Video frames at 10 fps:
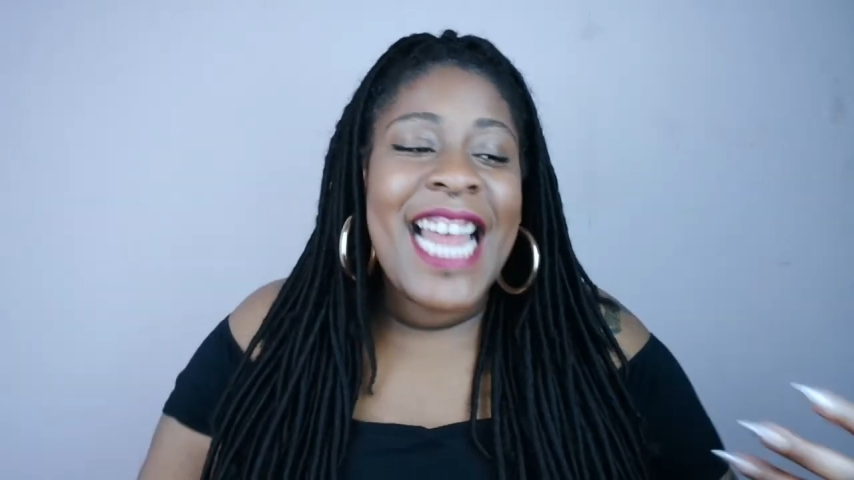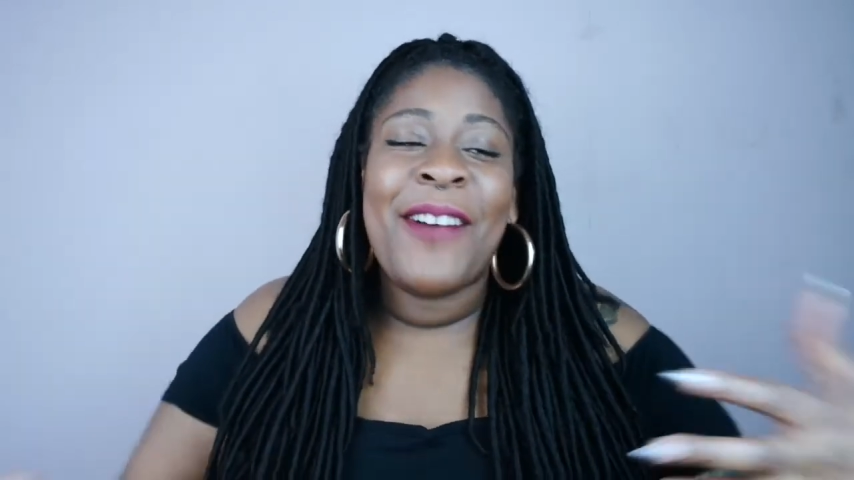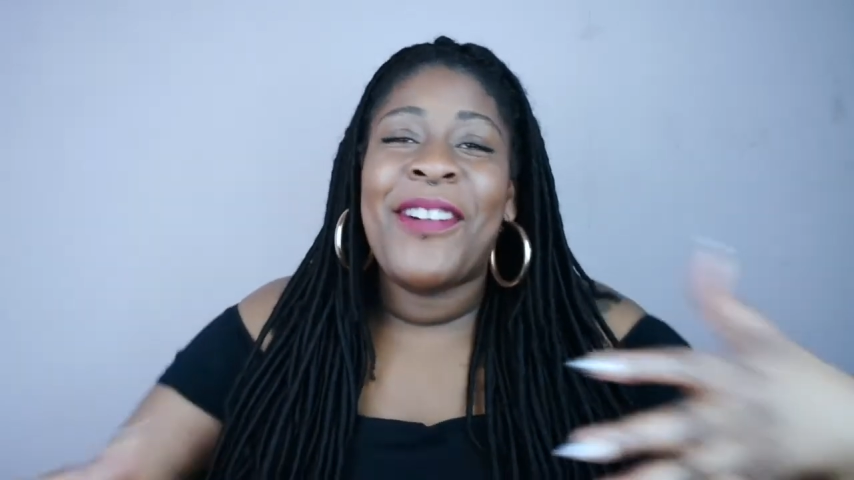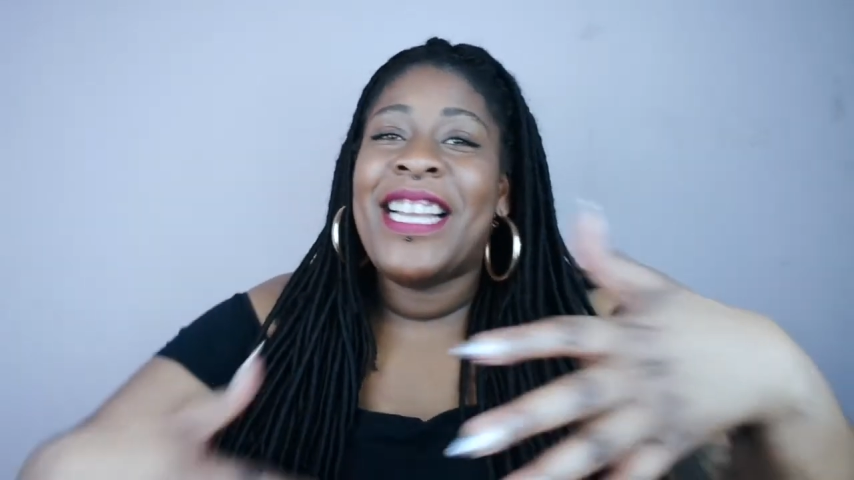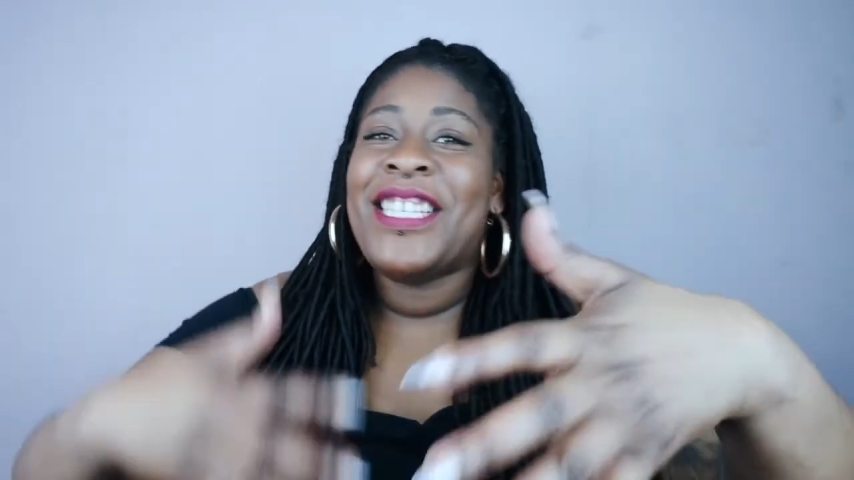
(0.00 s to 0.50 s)
and
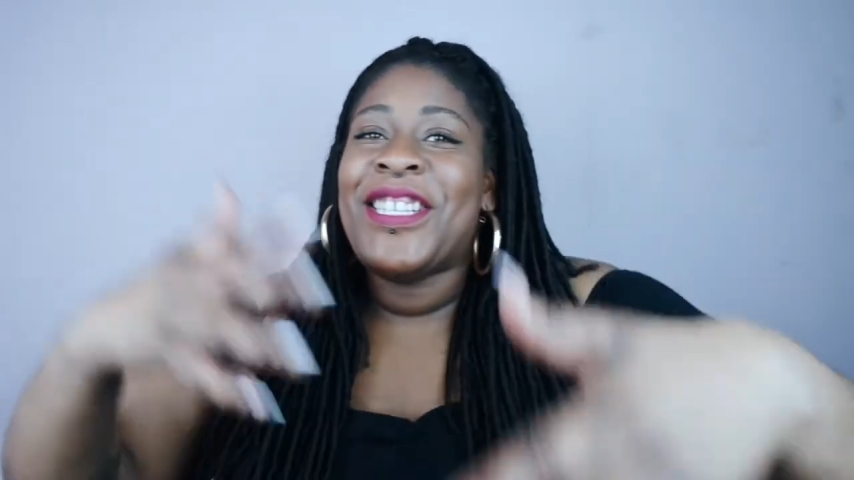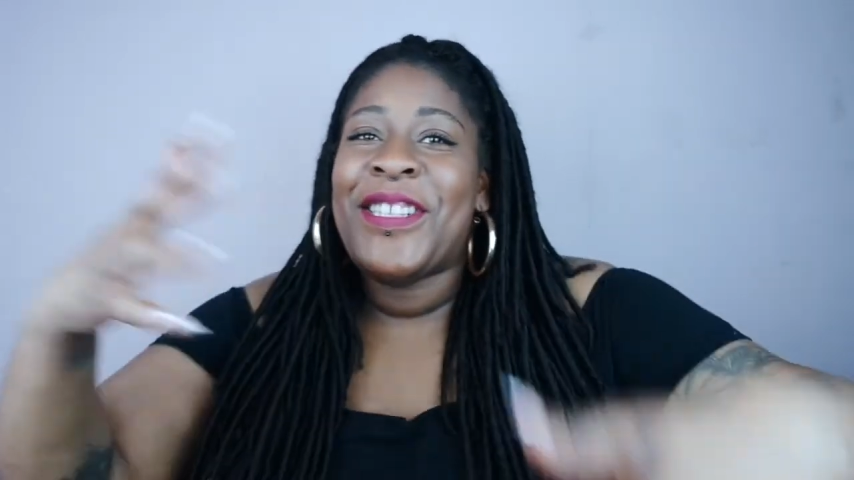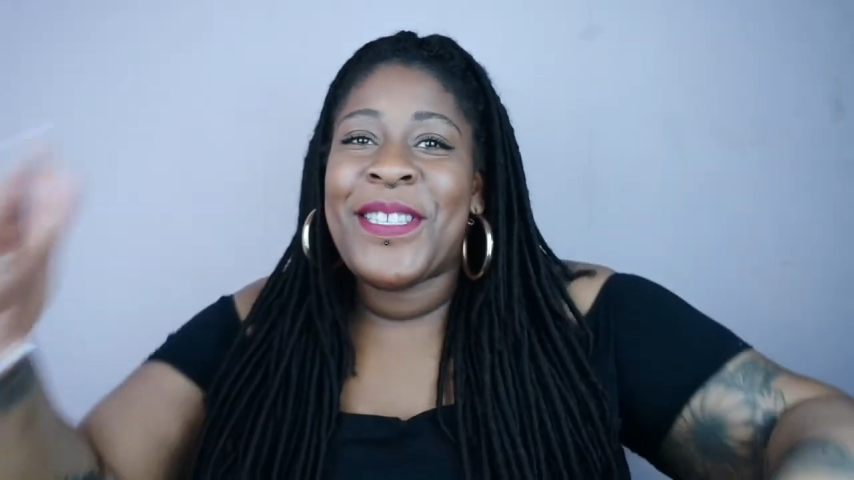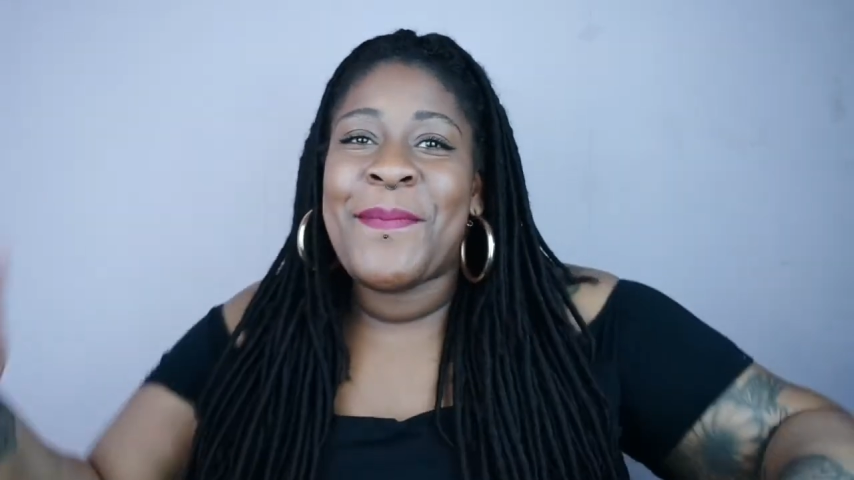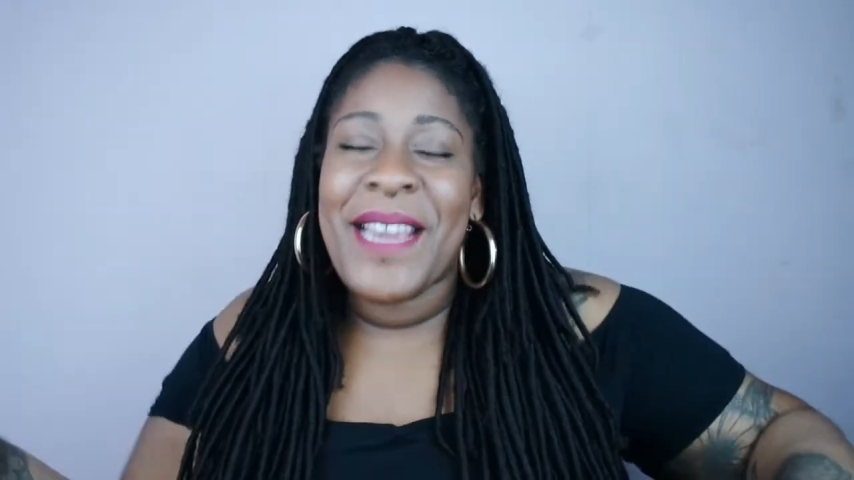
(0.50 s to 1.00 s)
I wanted
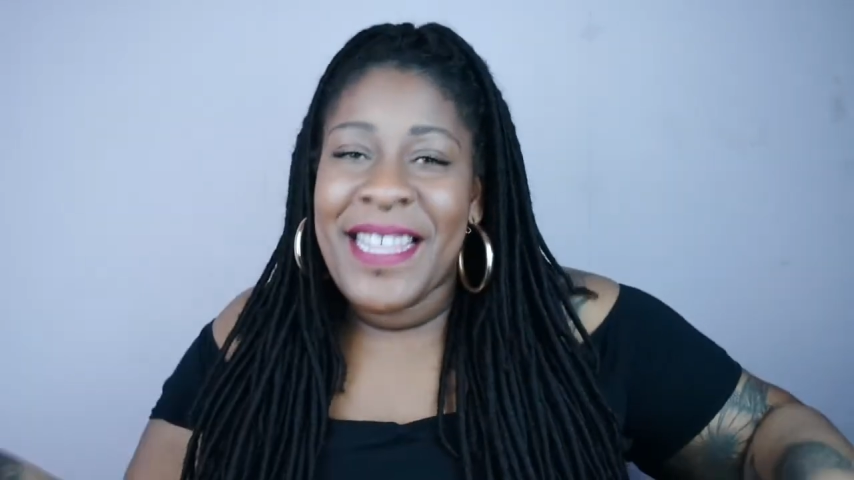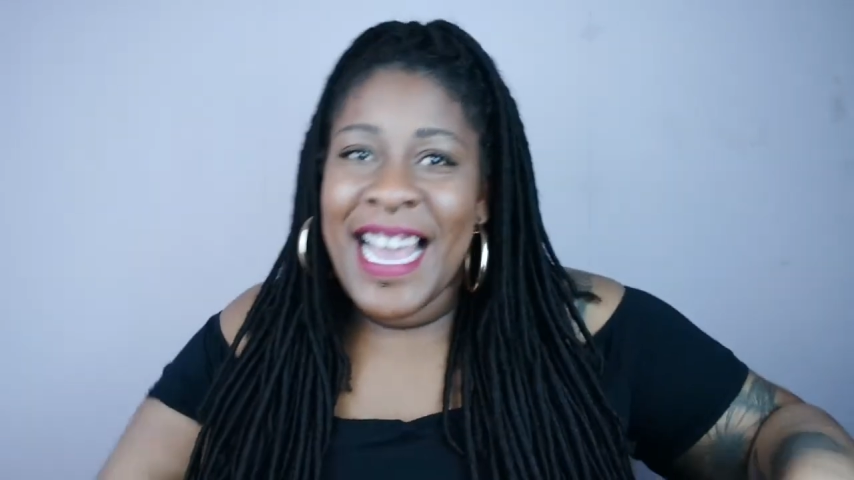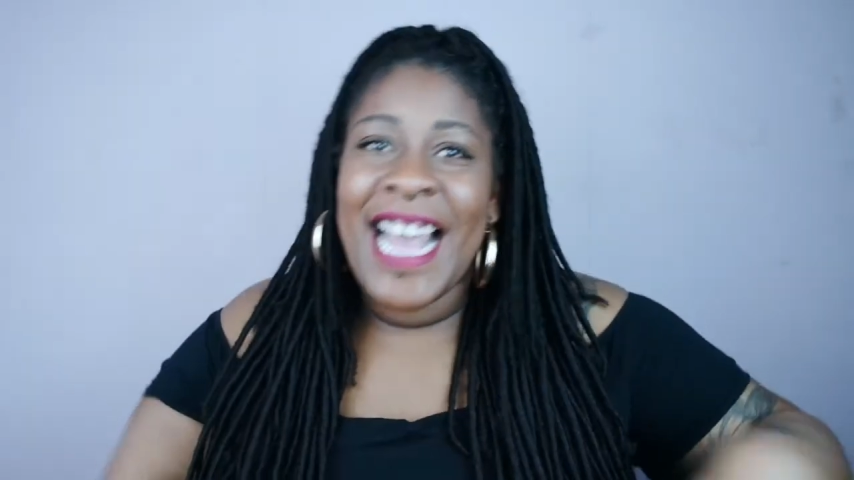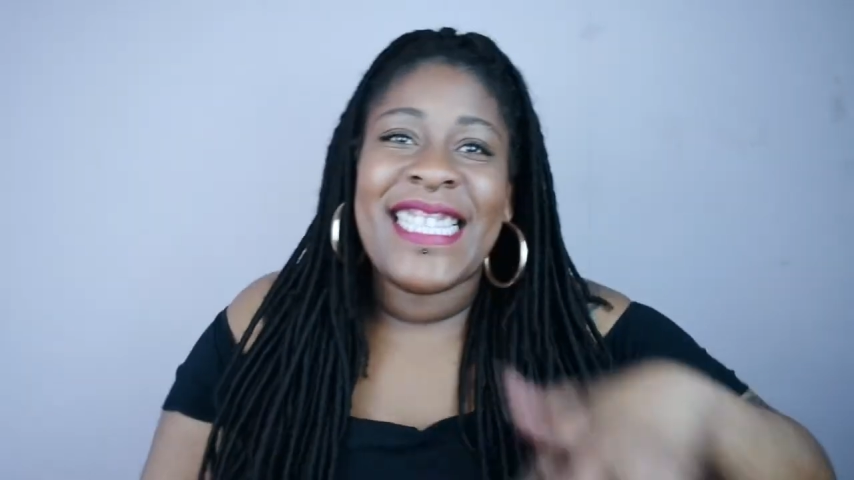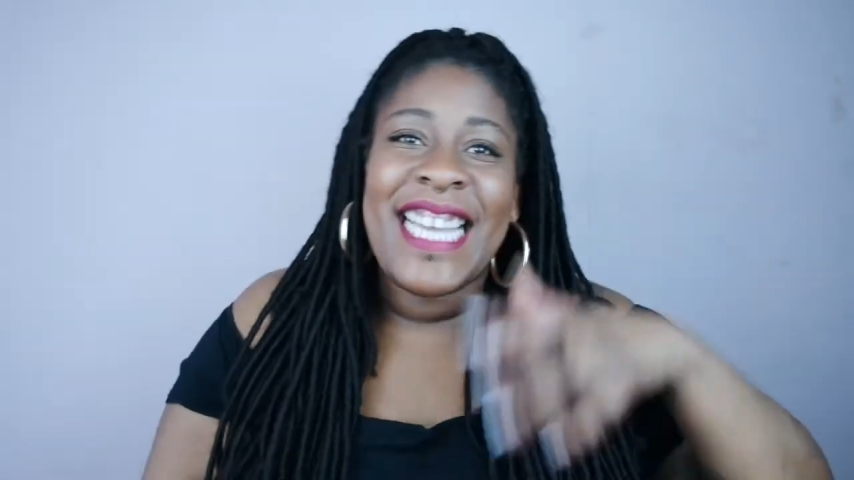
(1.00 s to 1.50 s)
you to be
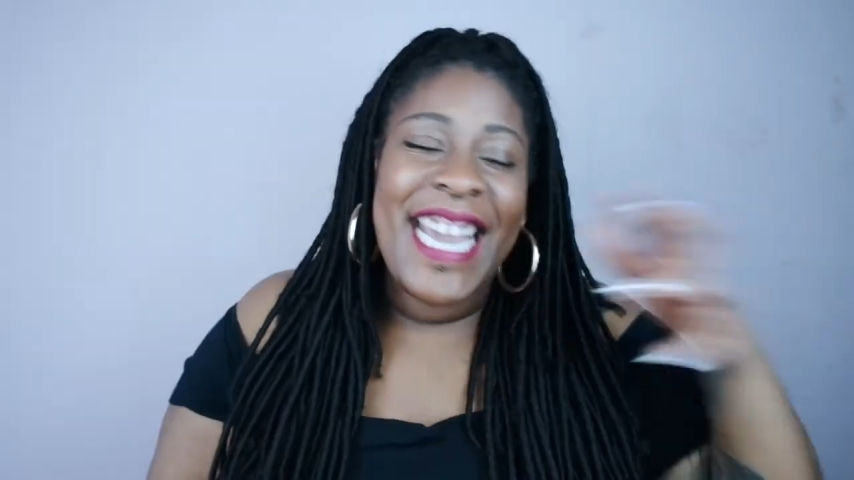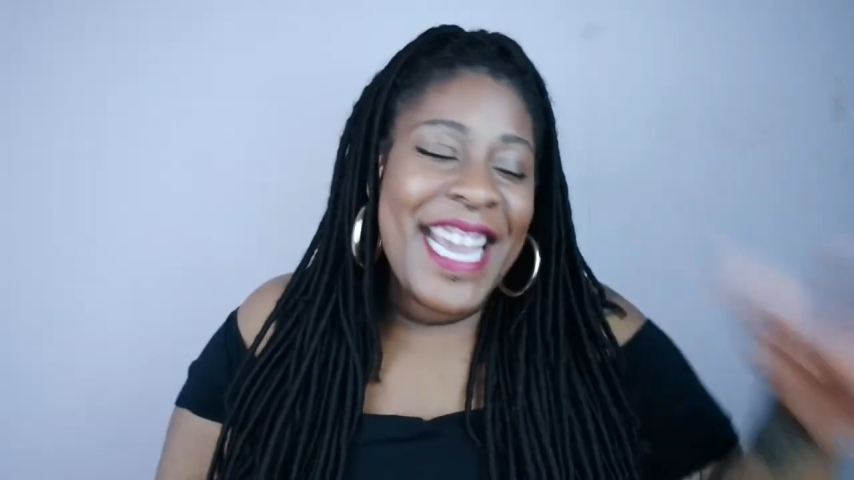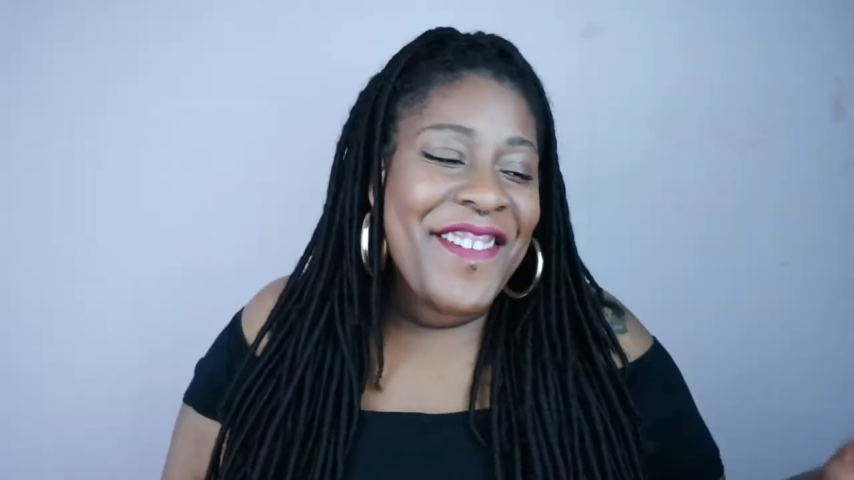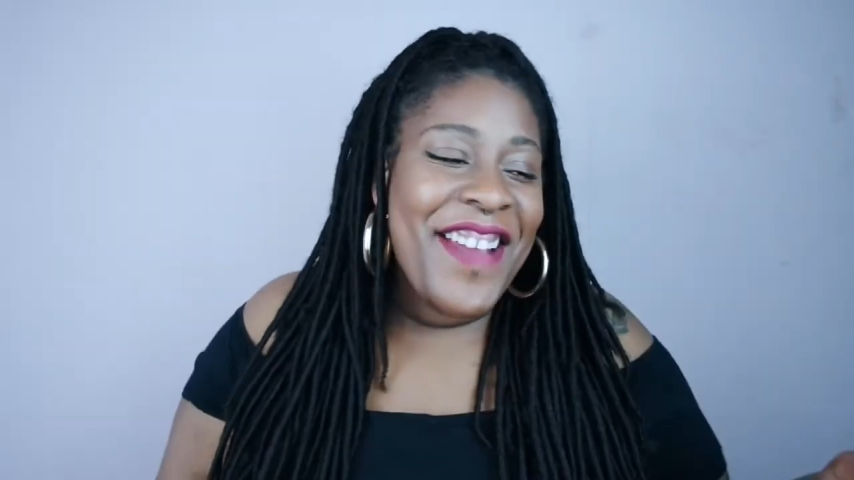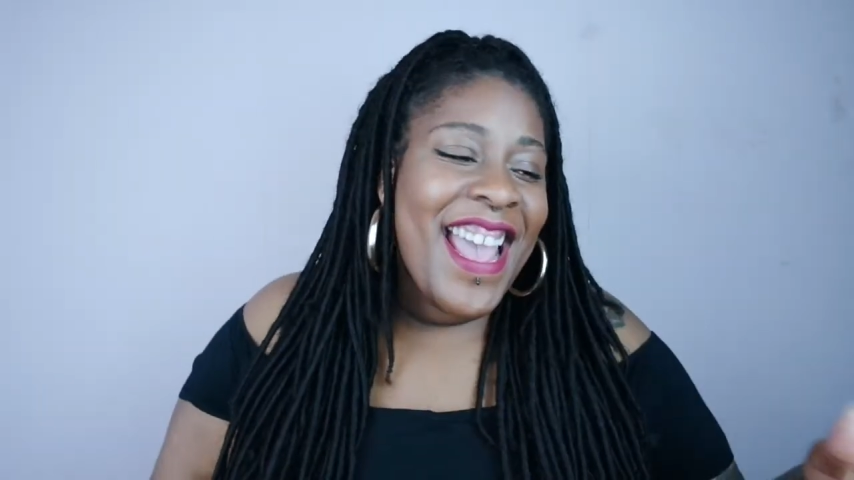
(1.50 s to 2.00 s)
there to
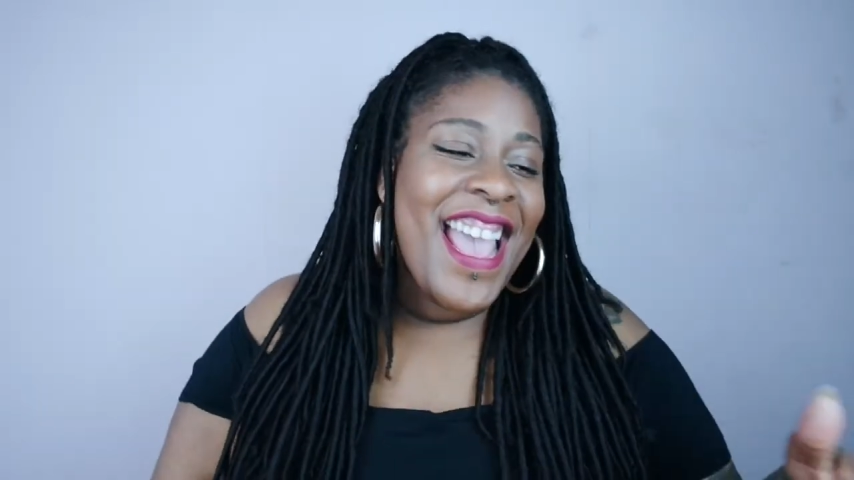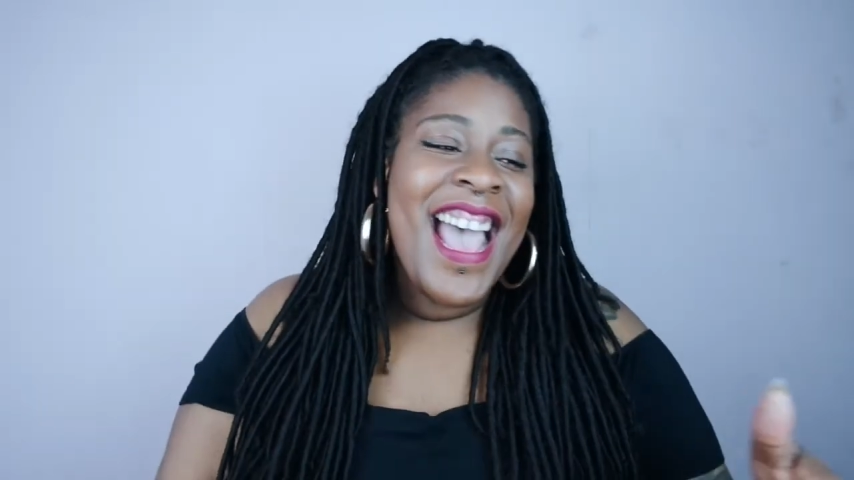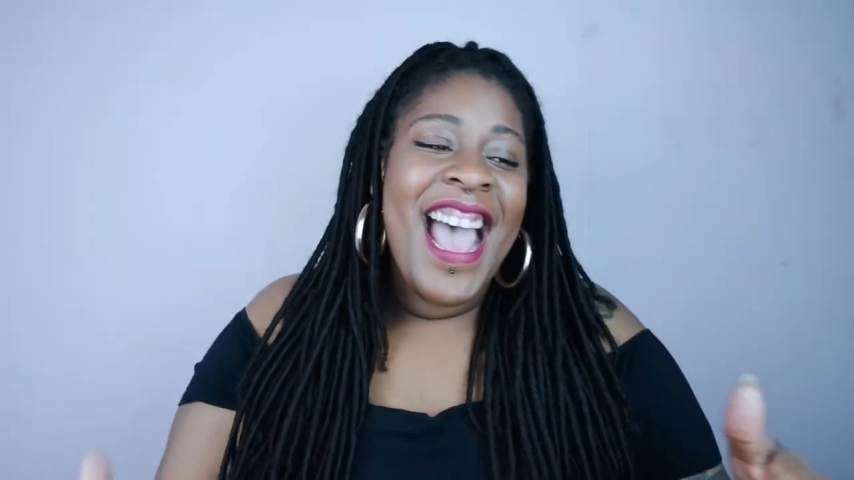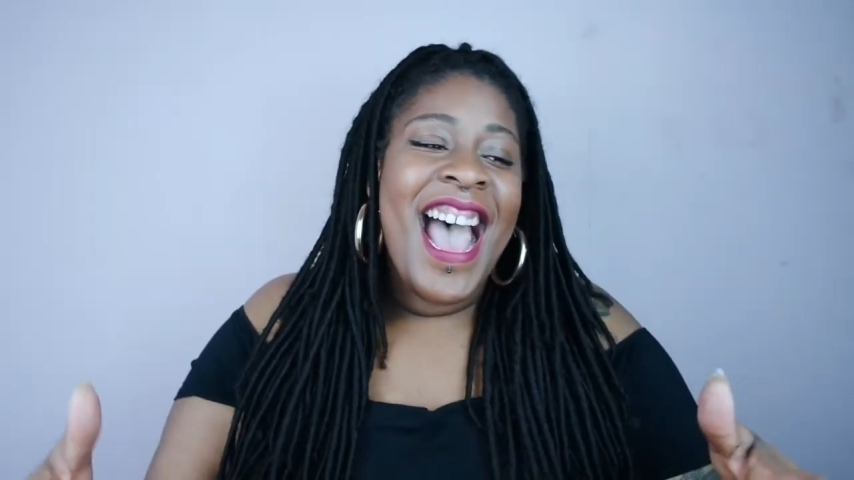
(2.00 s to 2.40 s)
hear it.